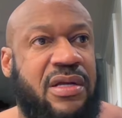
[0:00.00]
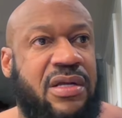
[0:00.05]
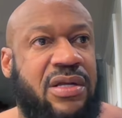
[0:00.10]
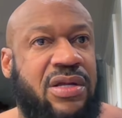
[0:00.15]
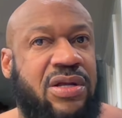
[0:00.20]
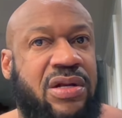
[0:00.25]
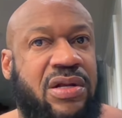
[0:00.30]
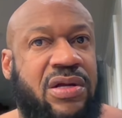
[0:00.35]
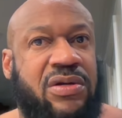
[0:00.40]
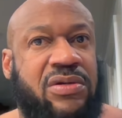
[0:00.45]

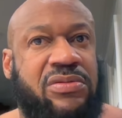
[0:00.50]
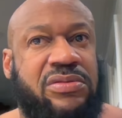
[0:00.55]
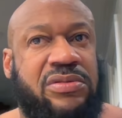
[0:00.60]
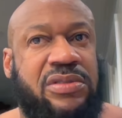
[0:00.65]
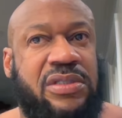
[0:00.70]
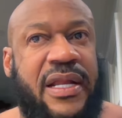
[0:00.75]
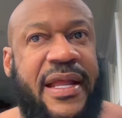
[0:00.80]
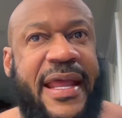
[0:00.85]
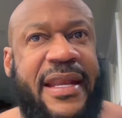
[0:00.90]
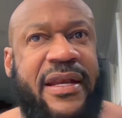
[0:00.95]
You know,
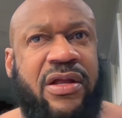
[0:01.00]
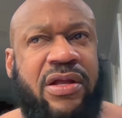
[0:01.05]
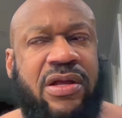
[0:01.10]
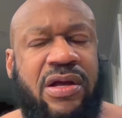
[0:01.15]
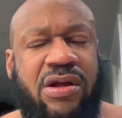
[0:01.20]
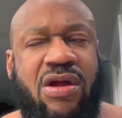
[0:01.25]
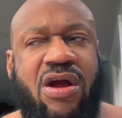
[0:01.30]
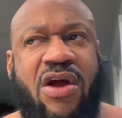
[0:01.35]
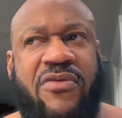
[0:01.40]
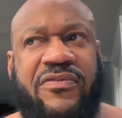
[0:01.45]
I had a
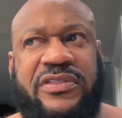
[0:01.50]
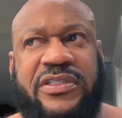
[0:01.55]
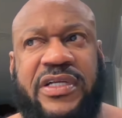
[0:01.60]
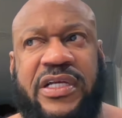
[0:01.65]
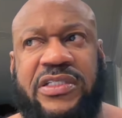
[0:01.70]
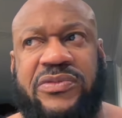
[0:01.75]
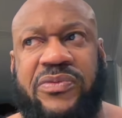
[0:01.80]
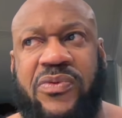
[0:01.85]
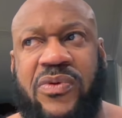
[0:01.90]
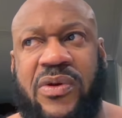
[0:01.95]
good
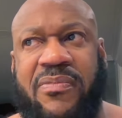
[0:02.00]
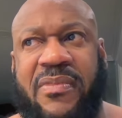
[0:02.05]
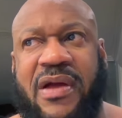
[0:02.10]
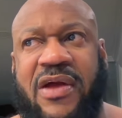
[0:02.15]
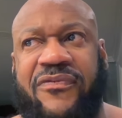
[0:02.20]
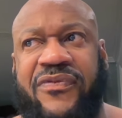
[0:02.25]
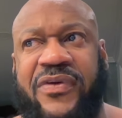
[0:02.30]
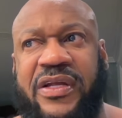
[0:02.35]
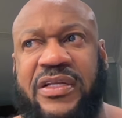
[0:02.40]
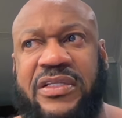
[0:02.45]
conversation with one of
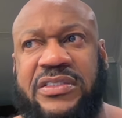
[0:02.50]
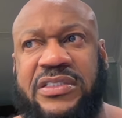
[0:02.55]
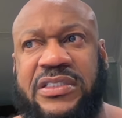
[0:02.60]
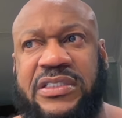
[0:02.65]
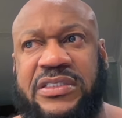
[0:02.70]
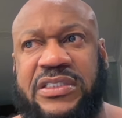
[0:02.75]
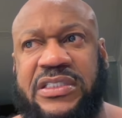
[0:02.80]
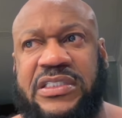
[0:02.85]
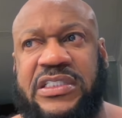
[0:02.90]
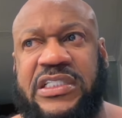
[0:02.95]
my friends.
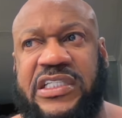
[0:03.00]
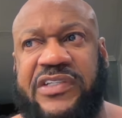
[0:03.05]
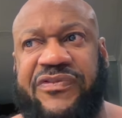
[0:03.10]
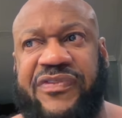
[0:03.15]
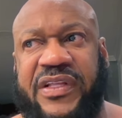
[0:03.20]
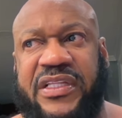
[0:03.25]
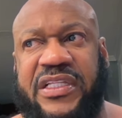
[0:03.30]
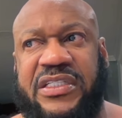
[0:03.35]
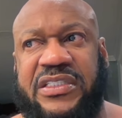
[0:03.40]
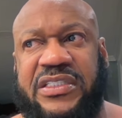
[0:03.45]
He just, he's
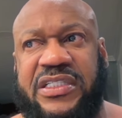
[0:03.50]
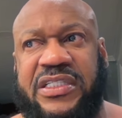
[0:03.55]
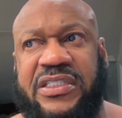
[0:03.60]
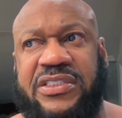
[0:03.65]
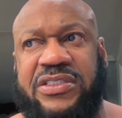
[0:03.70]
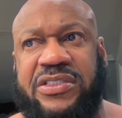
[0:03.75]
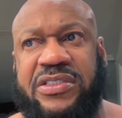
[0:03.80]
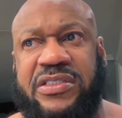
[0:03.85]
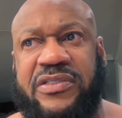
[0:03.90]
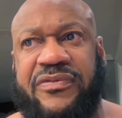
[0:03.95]

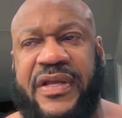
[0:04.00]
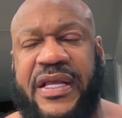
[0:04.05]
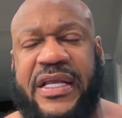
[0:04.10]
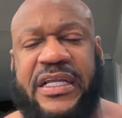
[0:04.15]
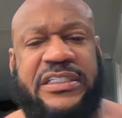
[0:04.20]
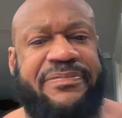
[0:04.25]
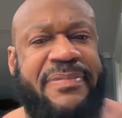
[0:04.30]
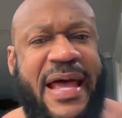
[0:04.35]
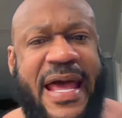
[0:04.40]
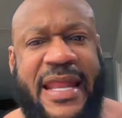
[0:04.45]
56 years of
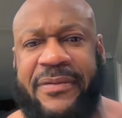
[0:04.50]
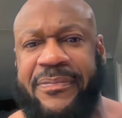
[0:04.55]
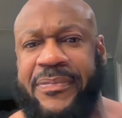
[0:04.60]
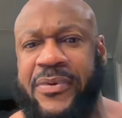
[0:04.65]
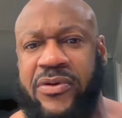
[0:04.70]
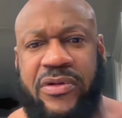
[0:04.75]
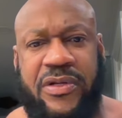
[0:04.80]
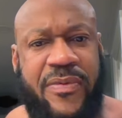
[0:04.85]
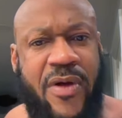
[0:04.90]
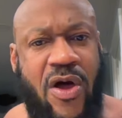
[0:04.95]
age,
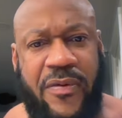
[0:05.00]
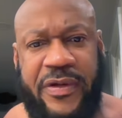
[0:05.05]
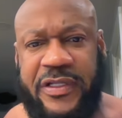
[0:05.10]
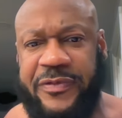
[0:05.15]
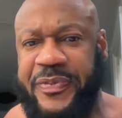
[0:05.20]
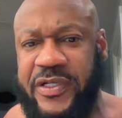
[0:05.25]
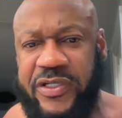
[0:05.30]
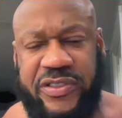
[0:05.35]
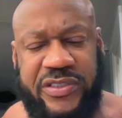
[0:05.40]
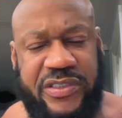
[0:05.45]
bodybuilder, always been in